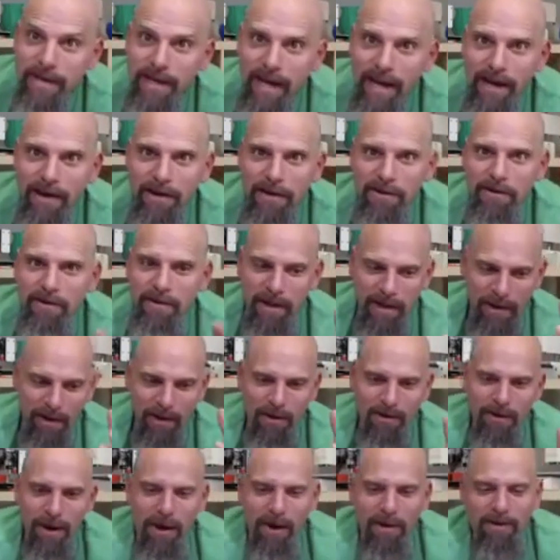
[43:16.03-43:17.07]
down and you're like,
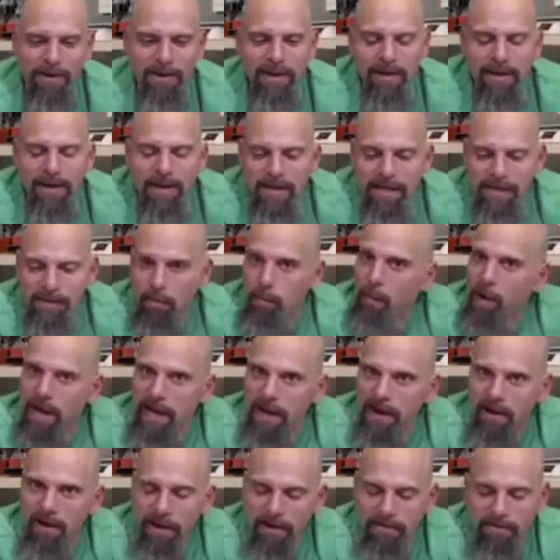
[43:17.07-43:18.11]
oh no, it's way
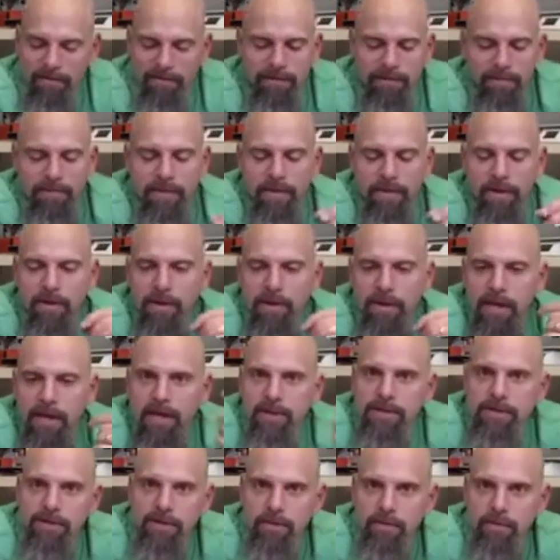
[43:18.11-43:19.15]
off, you're going to
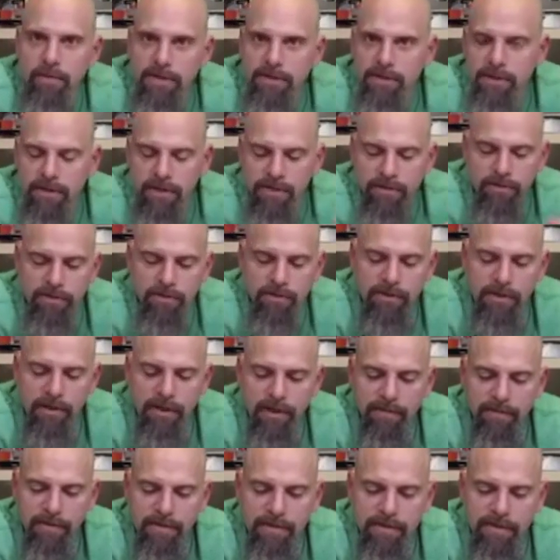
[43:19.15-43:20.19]
get too much extrusion.
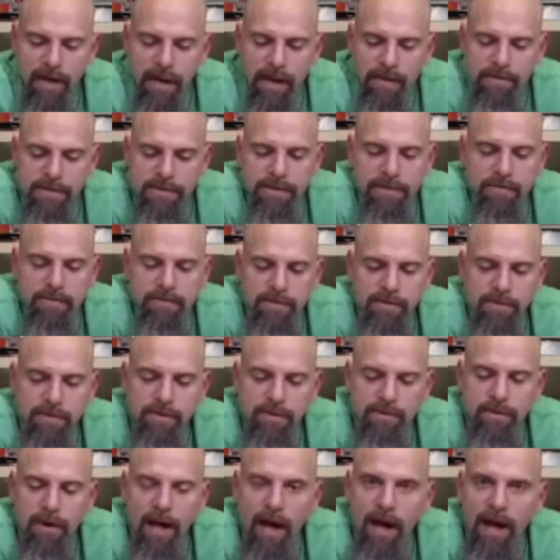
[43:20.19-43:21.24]
If it stops
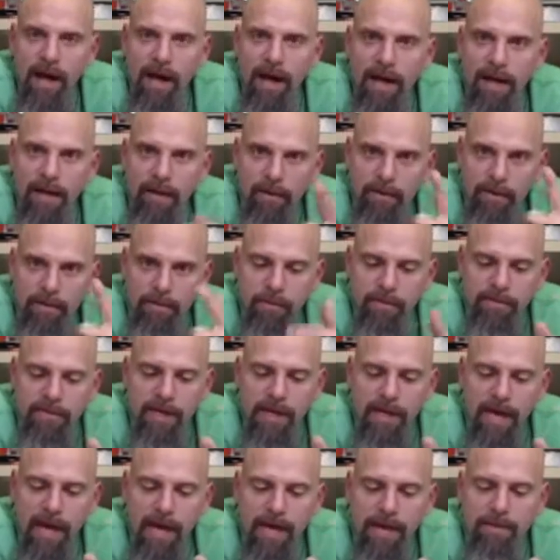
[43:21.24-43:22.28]
too high, it only moves
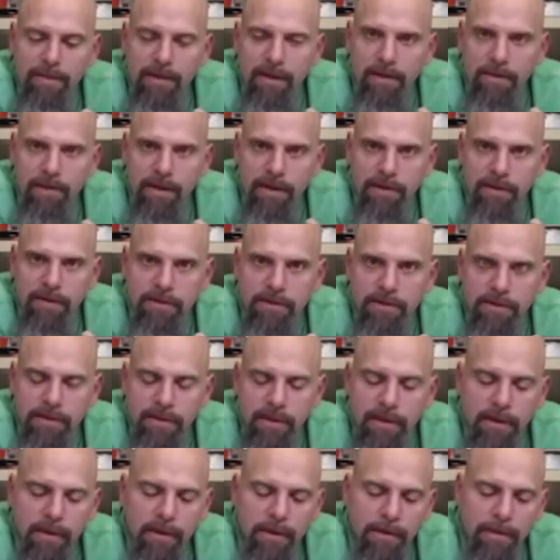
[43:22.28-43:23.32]
like 80 millimeters,
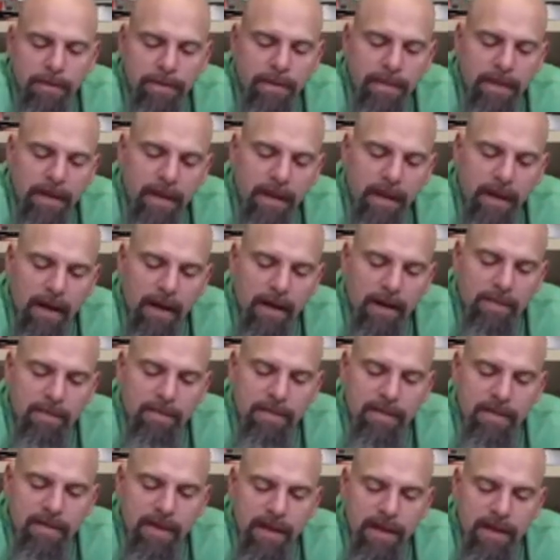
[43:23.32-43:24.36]
um,
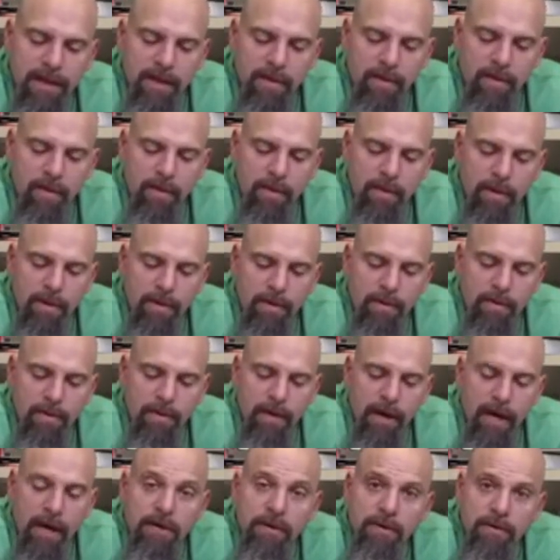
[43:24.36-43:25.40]
then you're
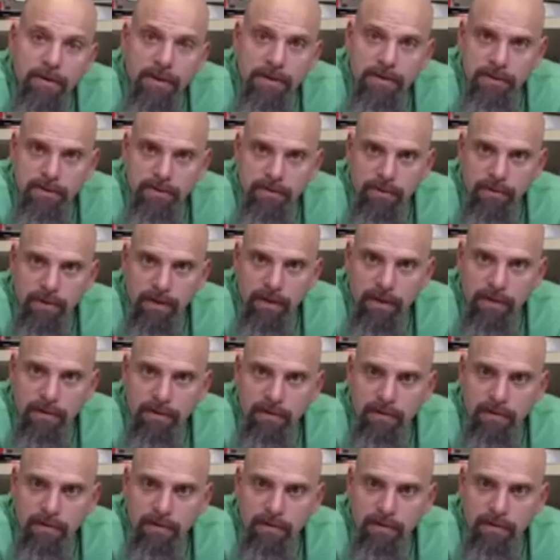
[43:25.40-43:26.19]
under extruding.